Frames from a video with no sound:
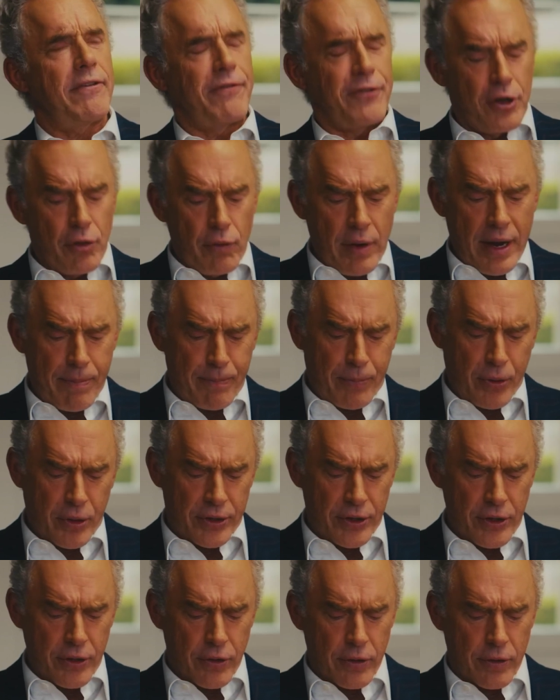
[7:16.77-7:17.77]
if you had
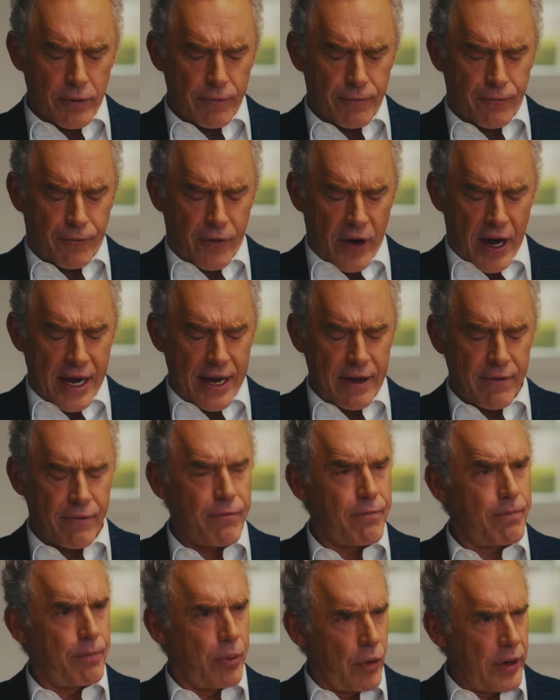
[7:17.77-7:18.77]
put your
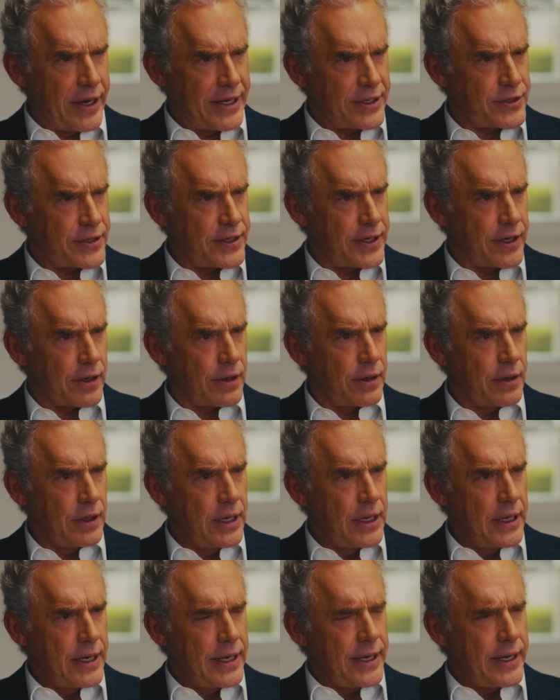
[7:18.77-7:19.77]
5 points here
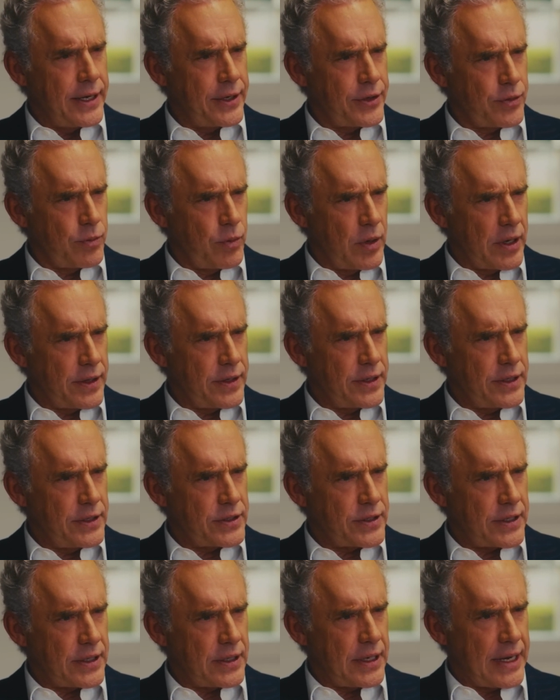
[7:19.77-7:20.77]
into one of
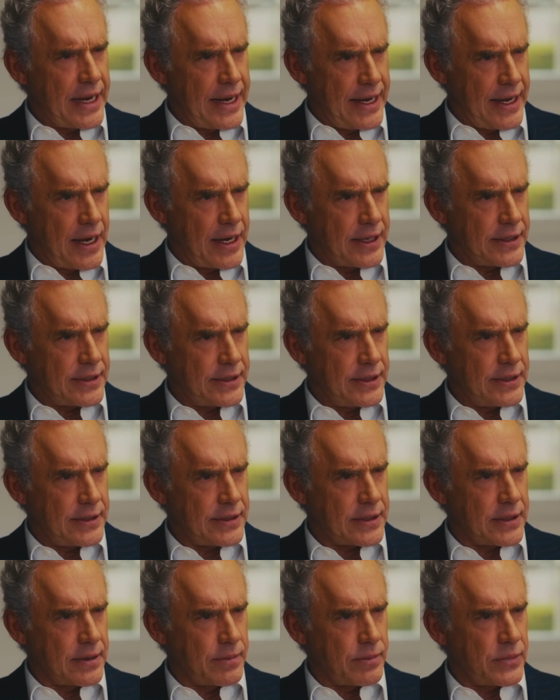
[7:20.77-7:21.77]
these AI
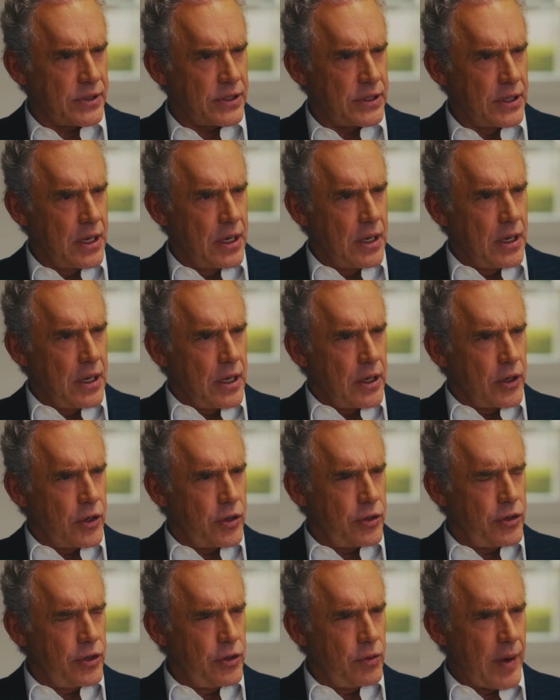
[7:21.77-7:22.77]
systems,
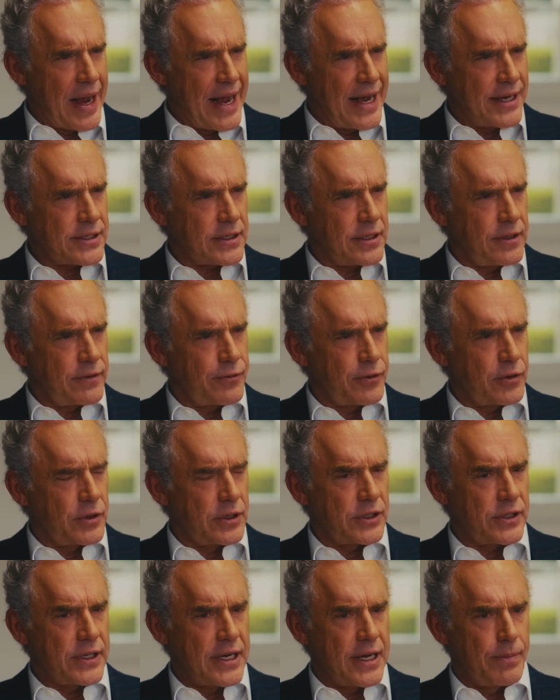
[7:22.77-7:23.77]
could you ask it, for
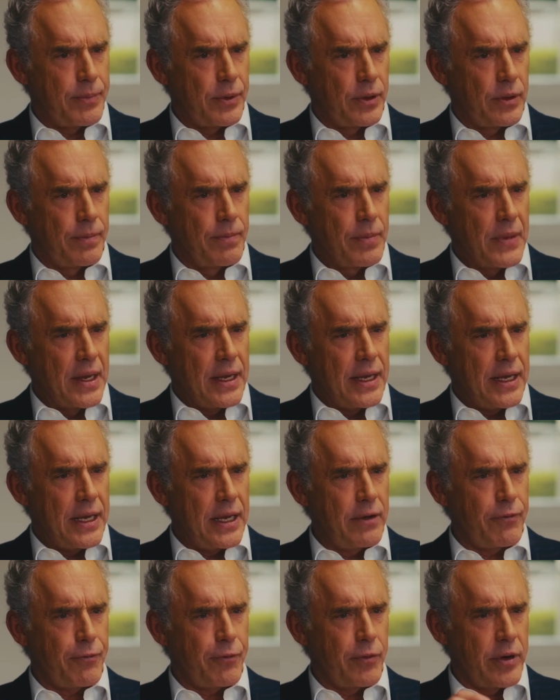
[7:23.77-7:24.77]
example,
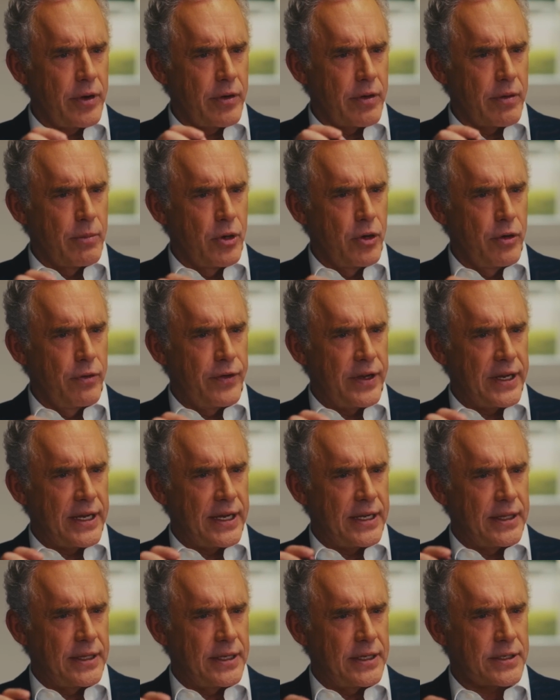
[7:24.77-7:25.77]
if we were moving
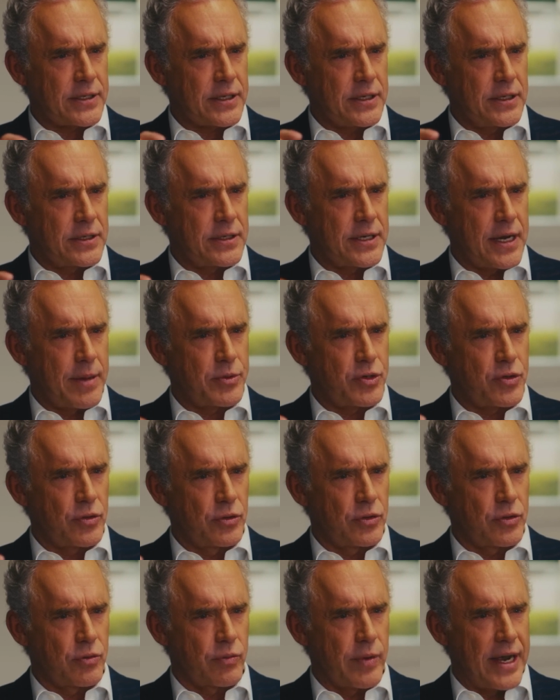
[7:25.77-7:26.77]
in this
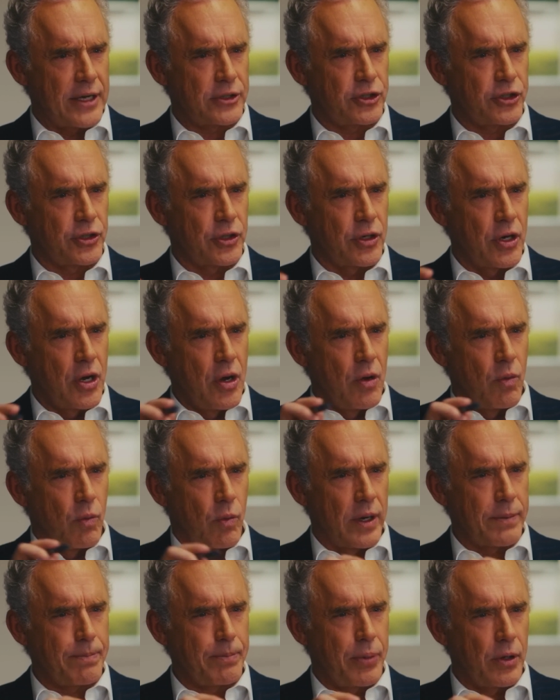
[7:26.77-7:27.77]
conceptual direction,
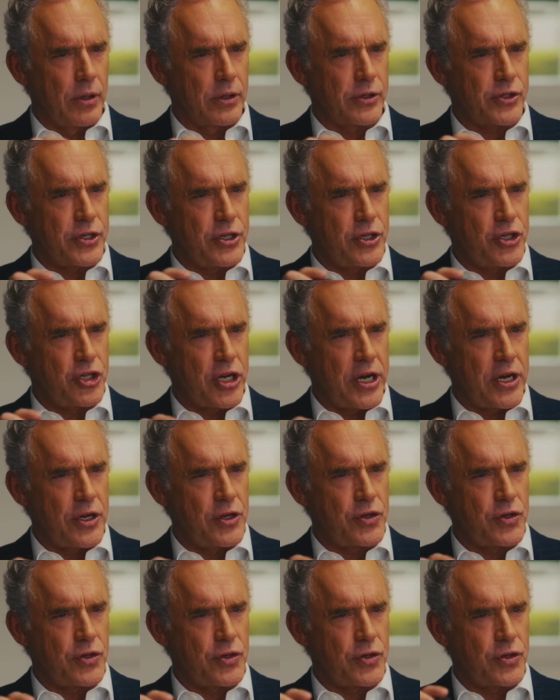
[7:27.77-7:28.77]
what policy
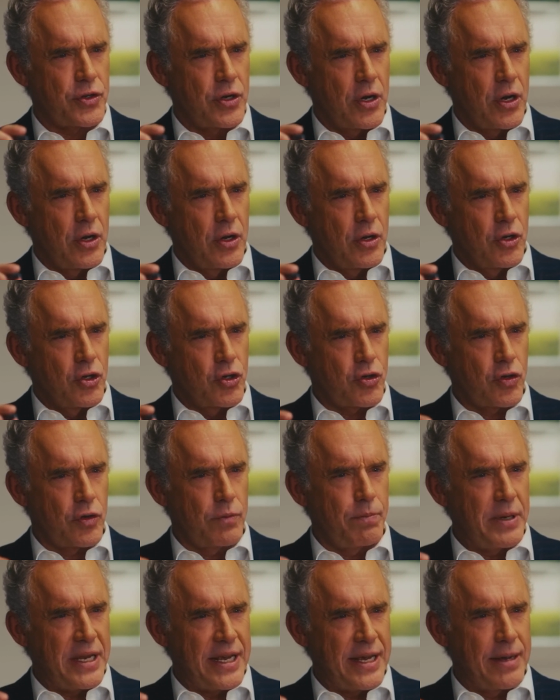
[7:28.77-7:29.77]
changes
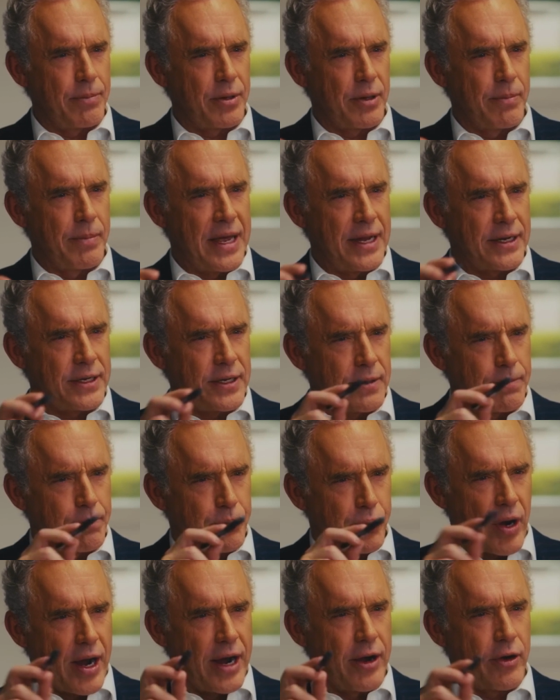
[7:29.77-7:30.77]
should be
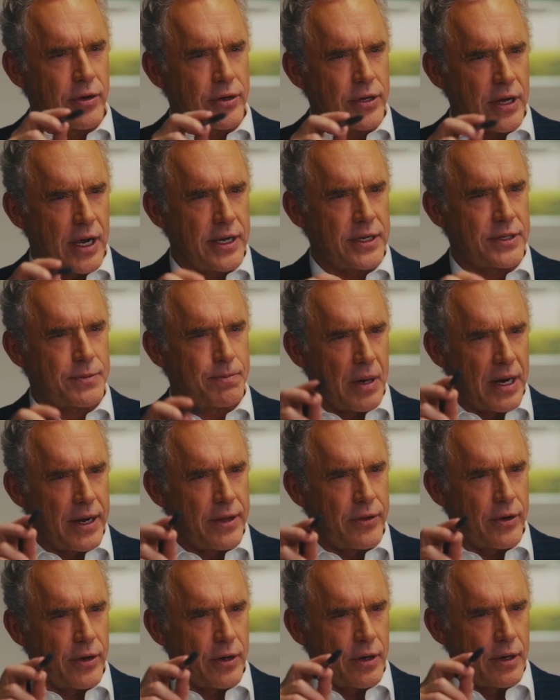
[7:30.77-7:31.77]
implemented, prioritized by
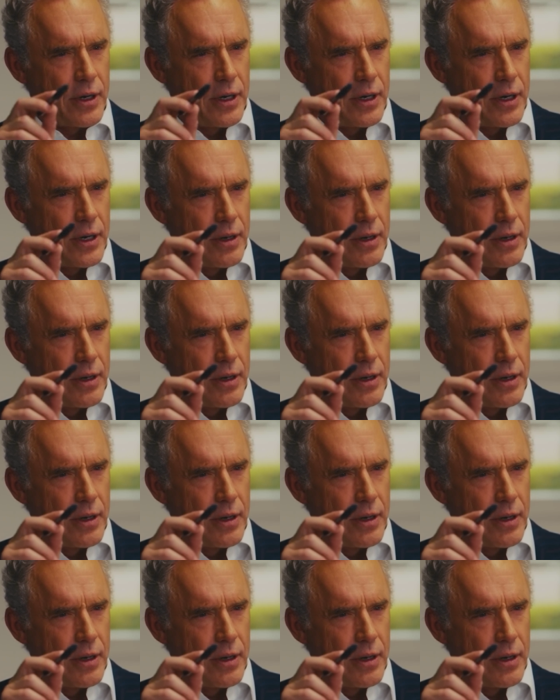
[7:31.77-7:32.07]
their